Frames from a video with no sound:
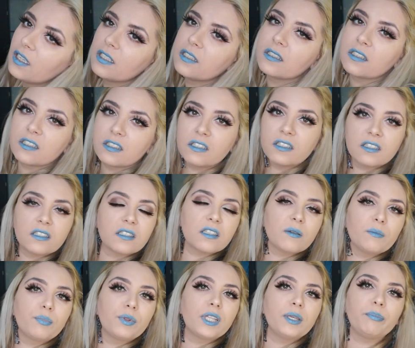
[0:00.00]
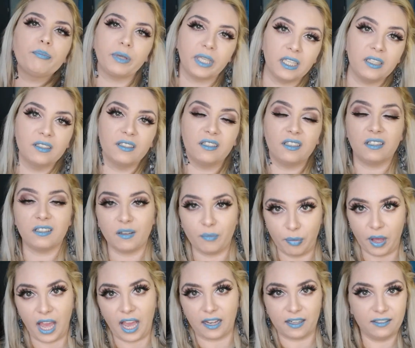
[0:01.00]
It's simply pinned in the
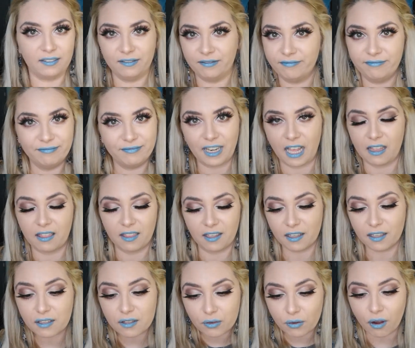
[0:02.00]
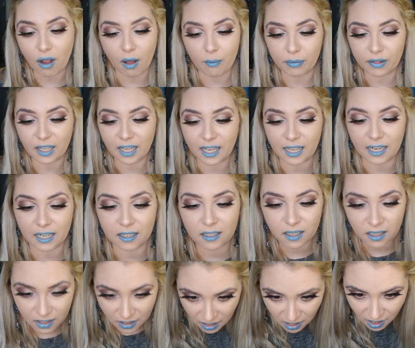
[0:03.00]
back, nothing too complicated.
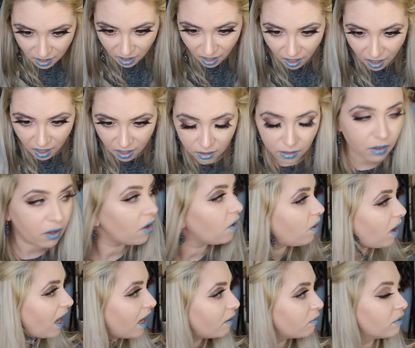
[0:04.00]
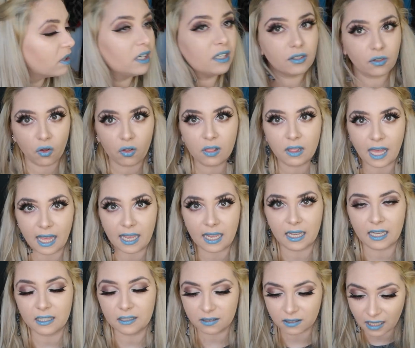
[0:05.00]
Although I really don't
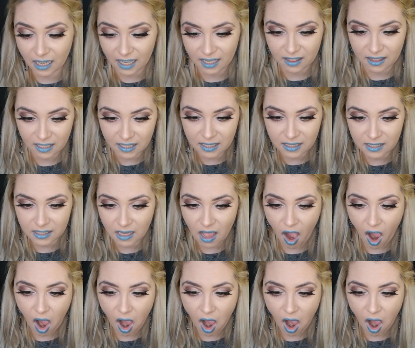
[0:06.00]
like it like this.